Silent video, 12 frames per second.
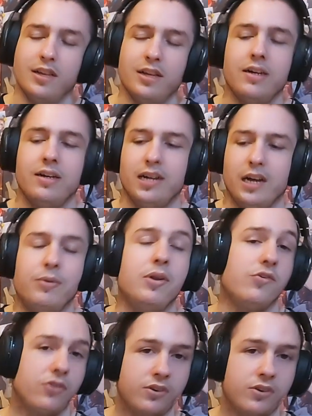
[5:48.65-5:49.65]
Uh, I
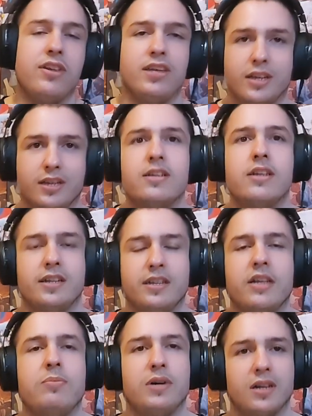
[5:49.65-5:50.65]
really enjoy singing in
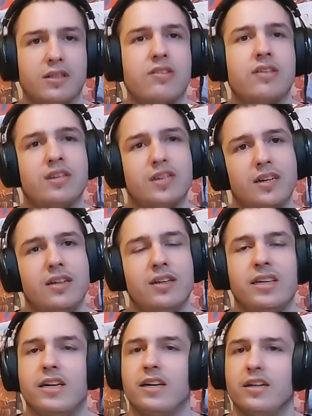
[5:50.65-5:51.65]
that part.
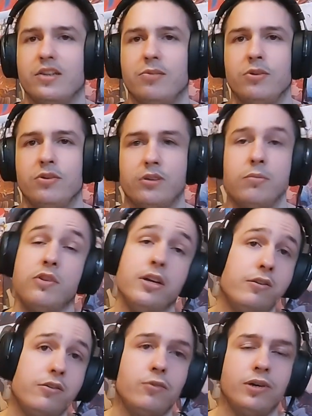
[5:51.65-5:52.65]
Yeah, it's really awesome. The
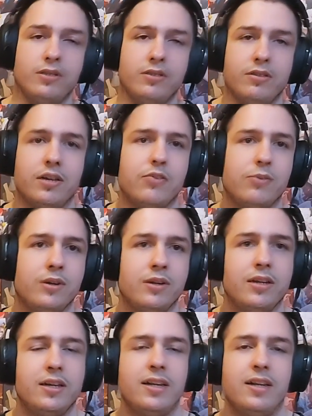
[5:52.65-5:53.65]
art is great as well.